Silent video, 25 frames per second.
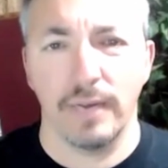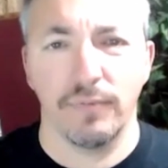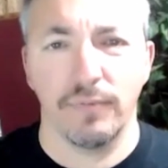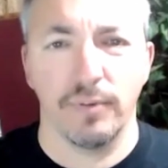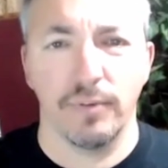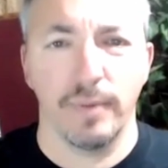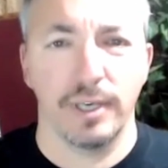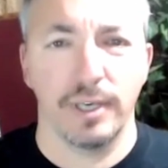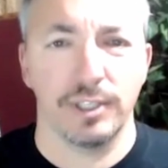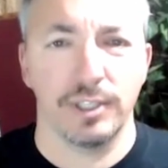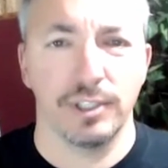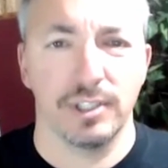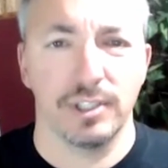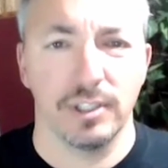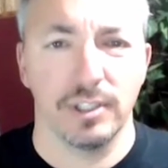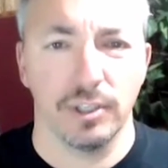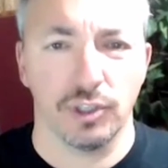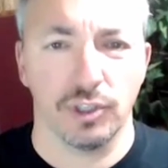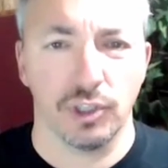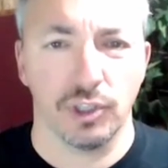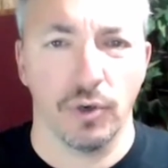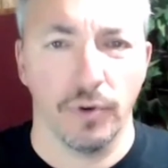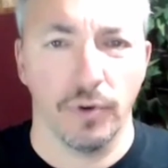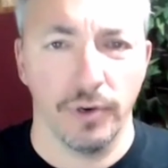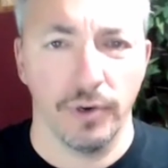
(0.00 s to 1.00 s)
information is in the
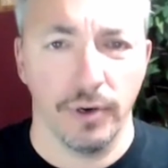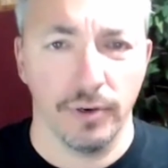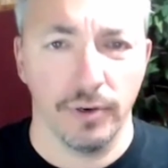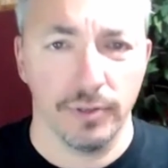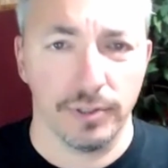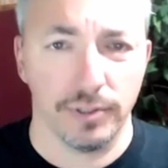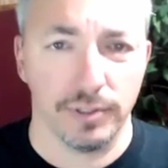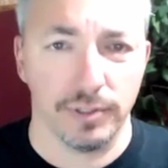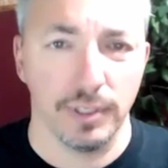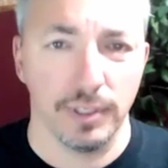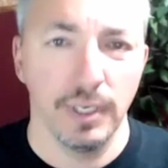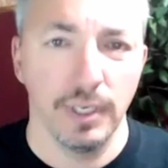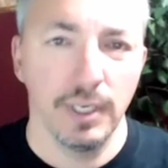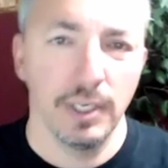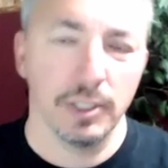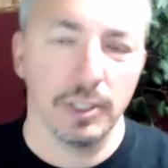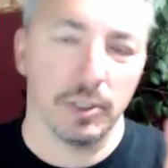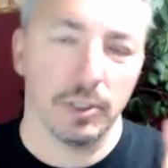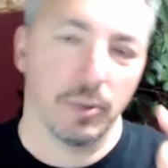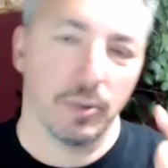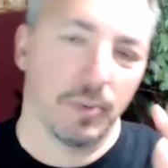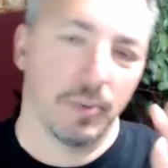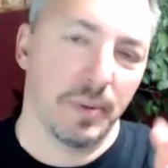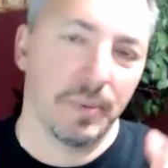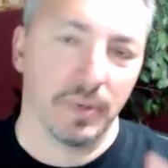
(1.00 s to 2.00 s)
show notes,
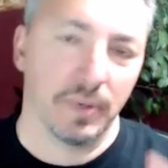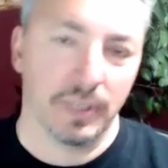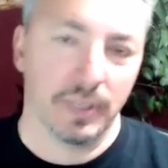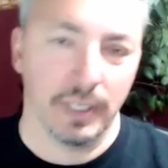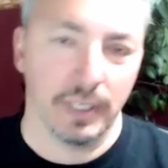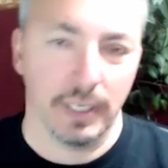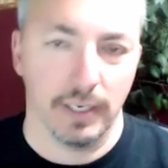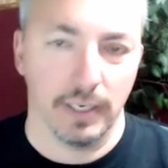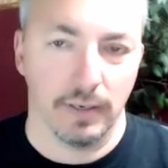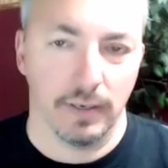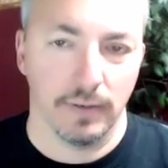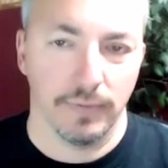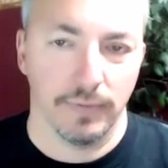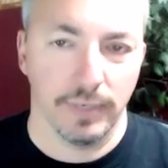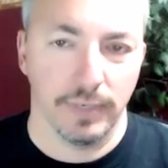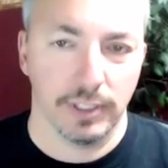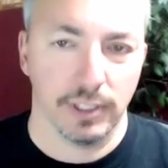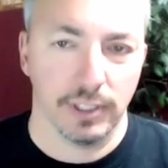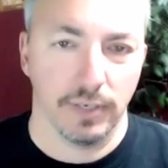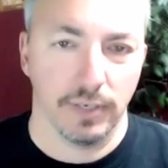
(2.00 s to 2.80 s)
so people can get out, reach